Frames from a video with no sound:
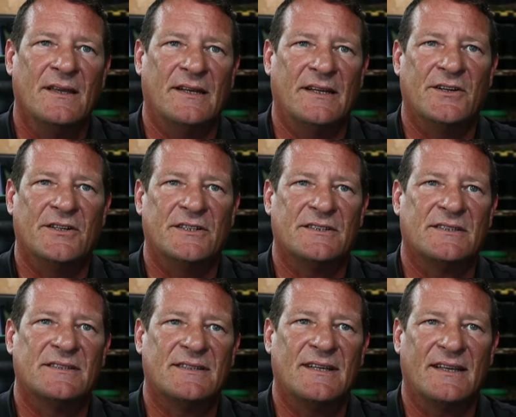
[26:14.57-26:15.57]
And here in just
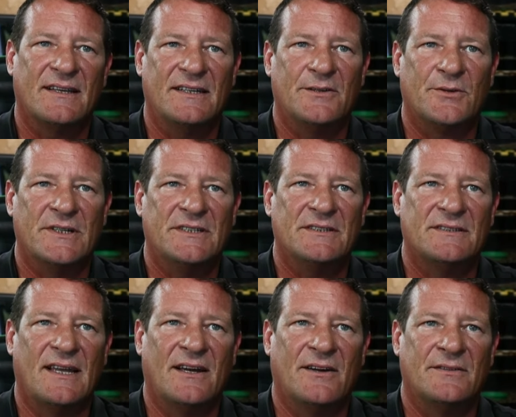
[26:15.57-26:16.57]
a second, he reaches
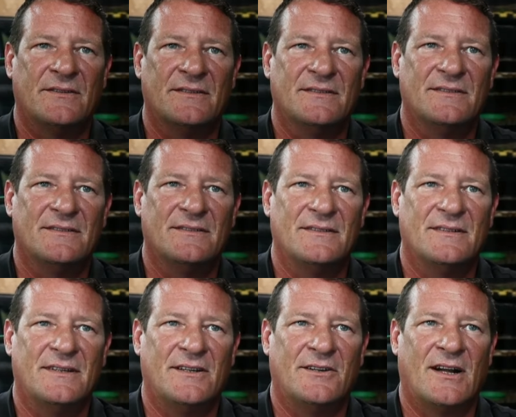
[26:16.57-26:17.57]
down
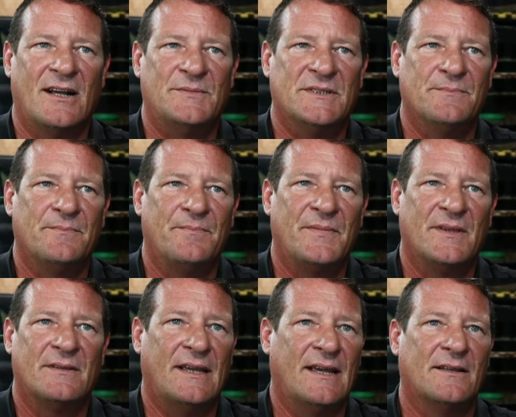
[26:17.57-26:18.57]
and grabs it.
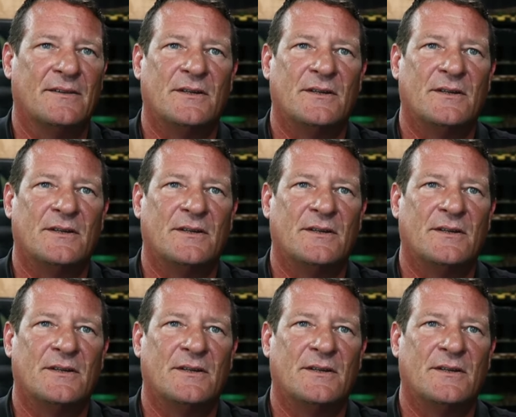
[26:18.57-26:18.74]
Yeah.